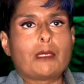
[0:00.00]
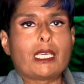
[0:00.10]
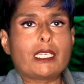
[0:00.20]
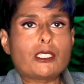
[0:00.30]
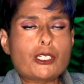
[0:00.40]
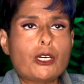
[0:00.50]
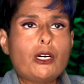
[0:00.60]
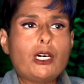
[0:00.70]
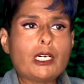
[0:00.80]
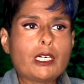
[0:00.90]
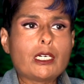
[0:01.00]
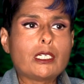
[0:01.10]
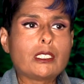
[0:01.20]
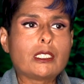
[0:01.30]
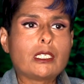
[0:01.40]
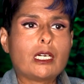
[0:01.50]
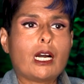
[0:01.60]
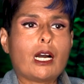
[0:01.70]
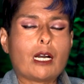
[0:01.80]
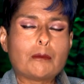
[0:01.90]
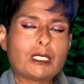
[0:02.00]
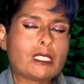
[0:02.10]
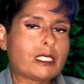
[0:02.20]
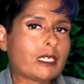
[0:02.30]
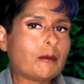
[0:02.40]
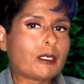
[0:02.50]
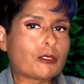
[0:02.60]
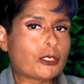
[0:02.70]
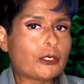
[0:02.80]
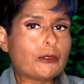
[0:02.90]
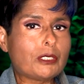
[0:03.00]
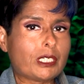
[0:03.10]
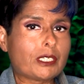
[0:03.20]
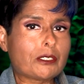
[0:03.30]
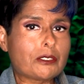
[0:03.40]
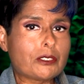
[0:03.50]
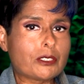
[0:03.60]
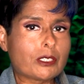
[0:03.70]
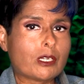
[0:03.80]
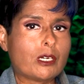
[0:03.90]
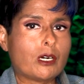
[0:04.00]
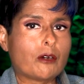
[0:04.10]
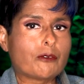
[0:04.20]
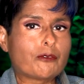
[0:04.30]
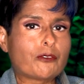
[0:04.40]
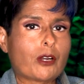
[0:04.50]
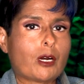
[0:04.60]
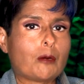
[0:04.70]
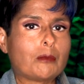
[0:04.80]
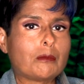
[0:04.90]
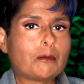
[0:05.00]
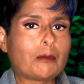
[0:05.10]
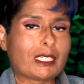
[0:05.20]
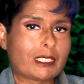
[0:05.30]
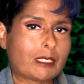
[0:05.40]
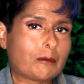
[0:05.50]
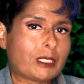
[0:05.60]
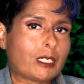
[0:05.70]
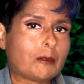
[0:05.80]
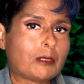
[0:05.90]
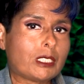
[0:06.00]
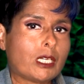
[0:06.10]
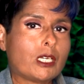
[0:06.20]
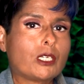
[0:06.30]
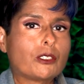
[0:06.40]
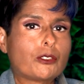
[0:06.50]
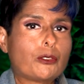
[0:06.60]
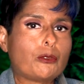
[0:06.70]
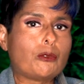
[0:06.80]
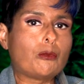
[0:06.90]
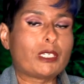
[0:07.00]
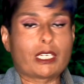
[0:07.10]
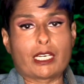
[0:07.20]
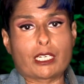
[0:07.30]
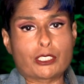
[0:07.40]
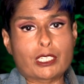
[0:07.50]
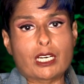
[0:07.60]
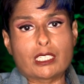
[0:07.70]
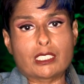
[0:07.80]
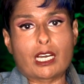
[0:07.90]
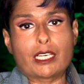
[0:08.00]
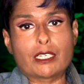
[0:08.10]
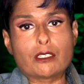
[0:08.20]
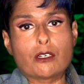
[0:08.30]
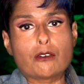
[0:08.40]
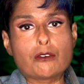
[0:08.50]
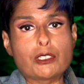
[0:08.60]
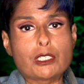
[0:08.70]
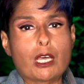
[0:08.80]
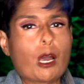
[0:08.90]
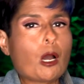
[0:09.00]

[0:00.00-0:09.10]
It took, I'm gonna say, about 2 years from my symptoms to when I actually got diagnosed,